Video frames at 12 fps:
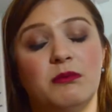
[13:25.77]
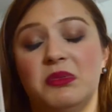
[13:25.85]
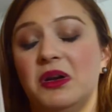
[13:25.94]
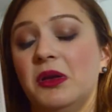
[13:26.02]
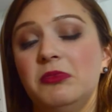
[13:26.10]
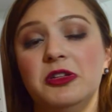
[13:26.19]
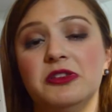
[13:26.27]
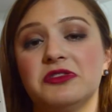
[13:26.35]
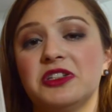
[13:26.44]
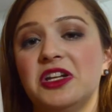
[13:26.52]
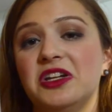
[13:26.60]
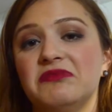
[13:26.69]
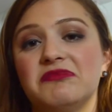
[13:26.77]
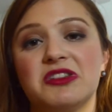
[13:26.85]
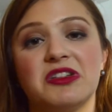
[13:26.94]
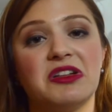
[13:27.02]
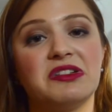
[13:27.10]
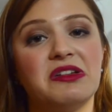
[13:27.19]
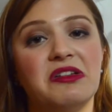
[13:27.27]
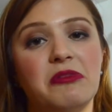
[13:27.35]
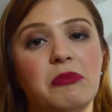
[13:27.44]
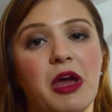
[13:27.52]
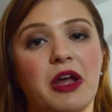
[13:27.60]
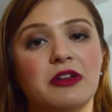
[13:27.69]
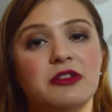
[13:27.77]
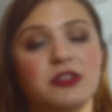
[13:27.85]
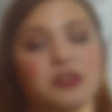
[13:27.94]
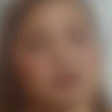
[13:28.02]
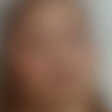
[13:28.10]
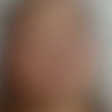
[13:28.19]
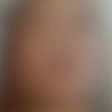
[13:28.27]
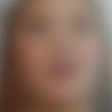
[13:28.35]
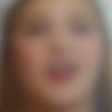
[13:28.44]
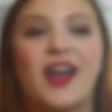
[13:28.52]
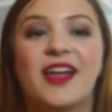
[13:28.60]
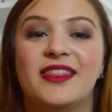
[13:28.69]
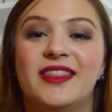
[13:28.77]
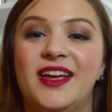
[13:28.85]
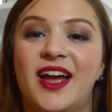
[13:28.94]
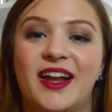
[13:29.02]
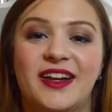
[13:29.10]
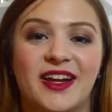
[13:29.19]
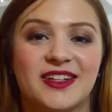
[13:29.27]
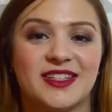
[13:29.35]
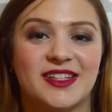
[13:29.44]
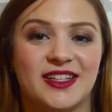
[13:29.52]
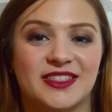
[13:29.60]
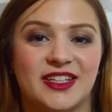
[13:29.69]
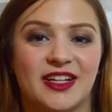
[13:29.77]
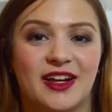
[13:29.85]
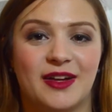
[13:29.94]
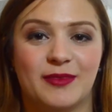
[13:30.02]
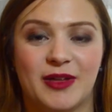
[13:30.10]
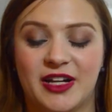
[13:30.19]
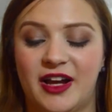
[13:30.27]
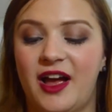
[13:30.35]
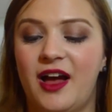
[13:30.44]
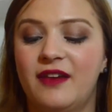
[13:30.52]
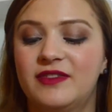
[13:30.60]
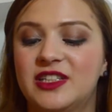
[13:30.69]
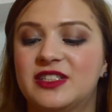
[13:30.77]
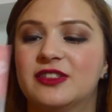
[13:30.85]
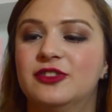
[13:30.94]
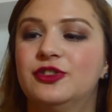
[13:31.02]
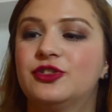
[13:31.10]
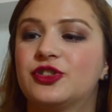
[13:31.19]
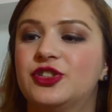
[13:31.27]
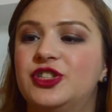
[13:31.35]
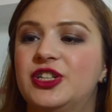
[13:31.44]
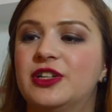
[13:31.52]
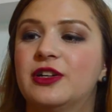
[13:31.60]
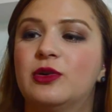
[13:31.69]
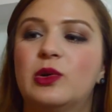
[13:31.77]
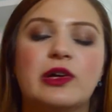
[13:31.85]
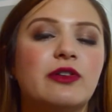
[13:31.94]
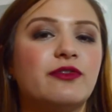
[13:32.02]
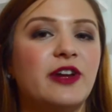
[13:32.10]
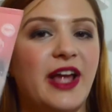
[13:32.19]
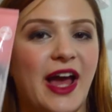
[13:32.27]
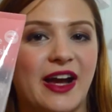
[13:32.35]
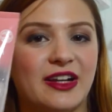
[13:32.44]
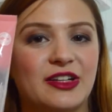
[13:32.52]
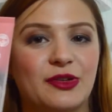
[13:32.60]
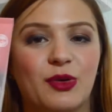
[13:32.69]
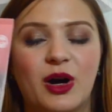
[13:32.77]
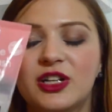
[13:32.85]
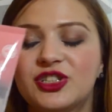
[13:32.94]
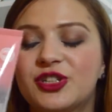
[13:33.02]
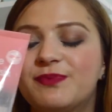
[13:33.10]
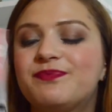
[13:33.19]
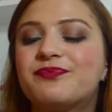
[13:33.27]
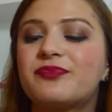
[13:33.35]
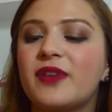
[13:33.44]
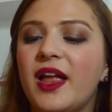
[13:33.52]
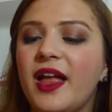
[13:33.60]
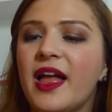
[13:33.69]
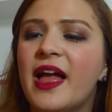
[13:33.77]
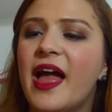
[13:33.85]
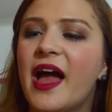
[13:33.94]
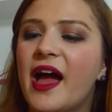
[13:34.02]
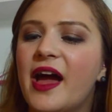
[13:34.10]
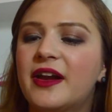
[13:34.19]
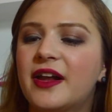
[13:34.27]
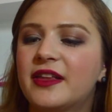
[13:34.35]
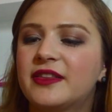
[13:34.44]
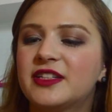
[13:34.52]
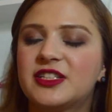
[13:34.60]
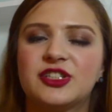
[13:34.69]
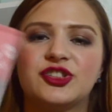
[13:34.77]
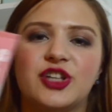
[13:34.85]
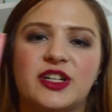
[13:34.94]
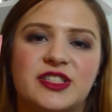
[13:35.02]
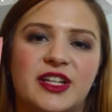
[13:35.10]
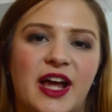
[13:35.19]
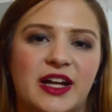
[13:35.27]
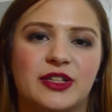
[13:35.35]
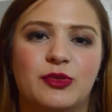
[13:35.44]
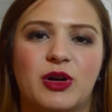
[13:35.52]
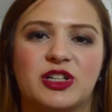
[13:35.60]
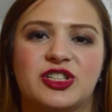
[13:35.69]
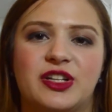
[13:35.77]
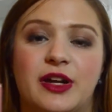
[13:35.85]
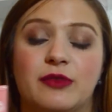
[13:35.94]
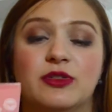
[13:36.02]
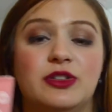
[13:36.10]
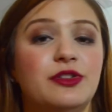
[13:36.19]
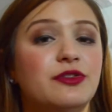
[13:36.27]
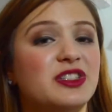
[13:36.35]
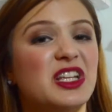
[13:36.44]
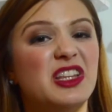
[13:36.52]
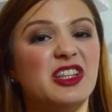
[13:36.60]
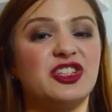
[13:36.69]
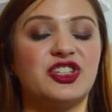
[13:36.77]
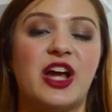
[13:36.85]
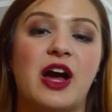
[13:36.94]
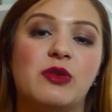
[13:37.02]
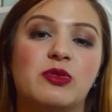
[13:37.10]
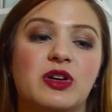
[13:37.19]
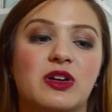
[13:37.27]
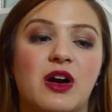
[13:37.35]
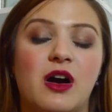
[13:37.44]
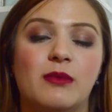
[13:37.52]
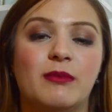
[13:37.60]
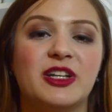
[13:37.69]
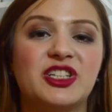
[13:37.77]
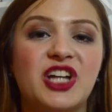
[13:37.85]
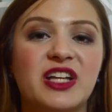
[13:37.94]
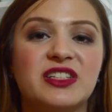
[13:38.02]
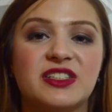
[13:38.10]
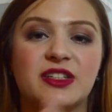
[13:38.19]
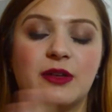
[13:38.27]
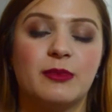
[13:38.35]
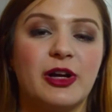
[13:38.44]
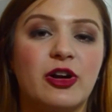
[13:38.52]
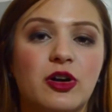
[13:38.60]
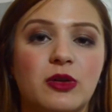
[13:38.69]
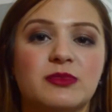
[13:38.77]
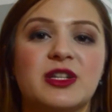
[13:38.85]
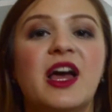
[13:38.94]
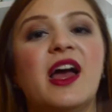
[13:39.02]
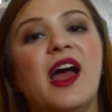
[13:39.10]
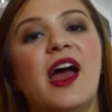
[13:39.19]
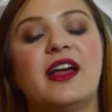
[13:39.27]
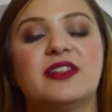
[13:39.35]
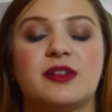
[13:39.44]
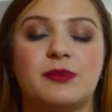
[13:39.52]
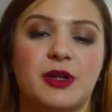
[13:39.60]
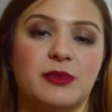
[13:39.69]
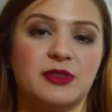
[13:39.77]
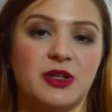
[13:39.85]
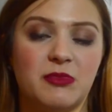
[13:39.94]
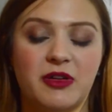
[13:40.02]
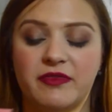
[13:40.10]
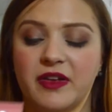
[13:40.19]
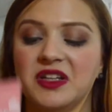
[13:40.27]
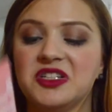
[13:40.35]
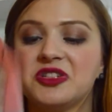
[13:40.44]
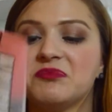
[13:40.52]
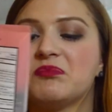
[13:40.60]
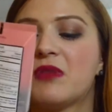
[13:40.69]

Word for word: But I'm using it, so that's all that matters. The uh, next cleansing item that I have is the Neutrogena Oil-Free Acne Wash. And this is just an acne wash that I will use in the shower, on my chest, and on my arms, and sometimes on my face.